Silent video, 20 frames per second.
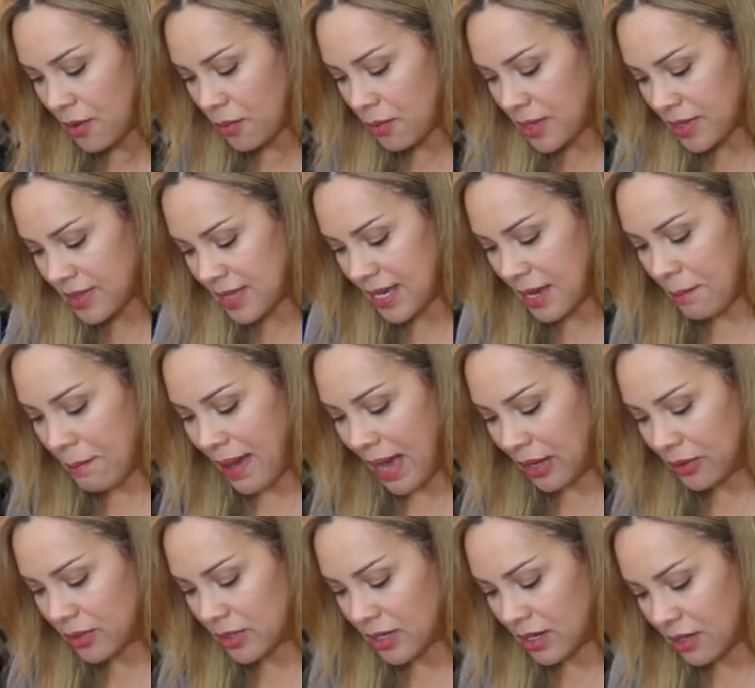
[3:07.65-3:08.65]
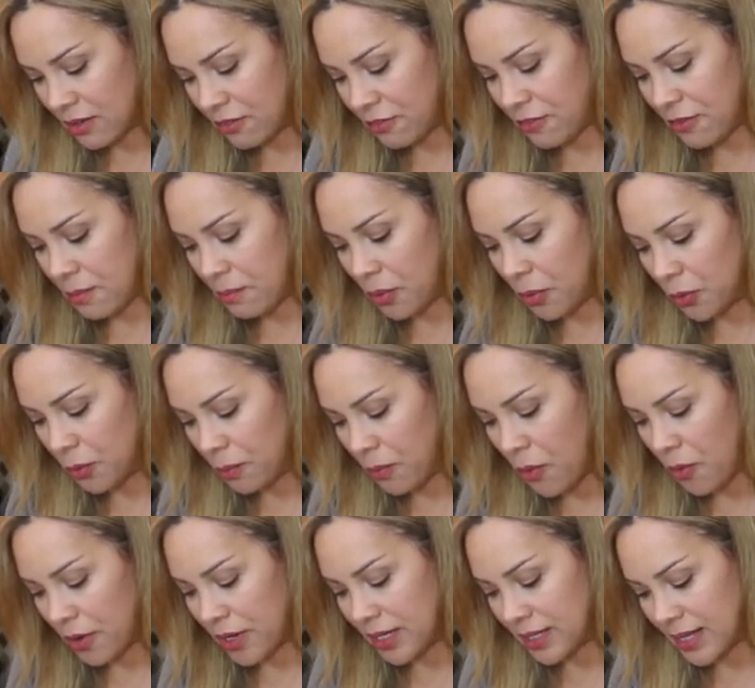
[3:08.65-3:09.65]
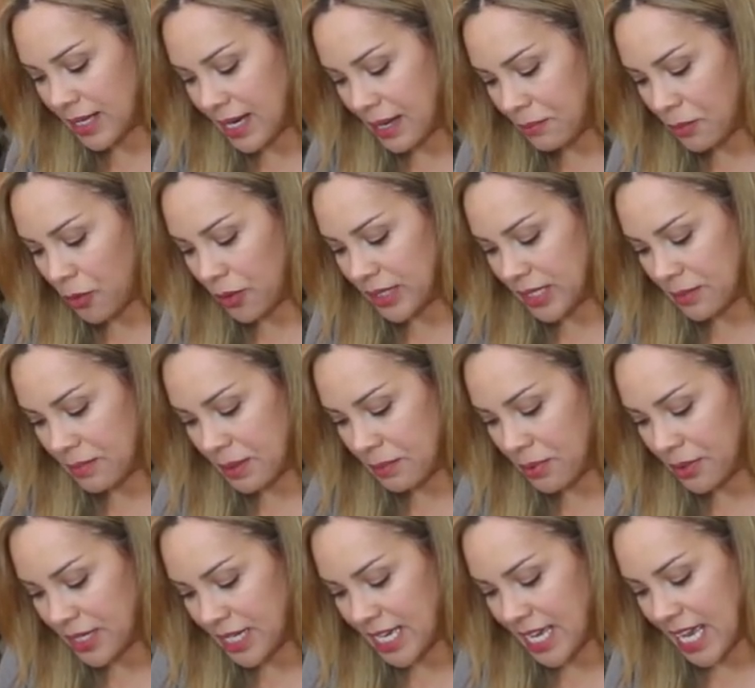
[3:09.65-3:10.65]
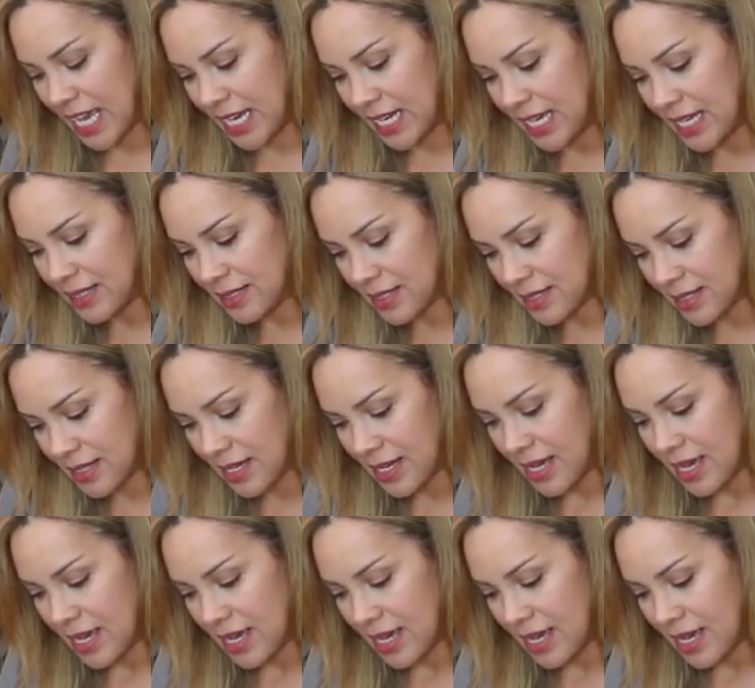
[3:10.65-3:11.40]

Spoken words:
with the amount of pulled pork that I'm going to be putting in it.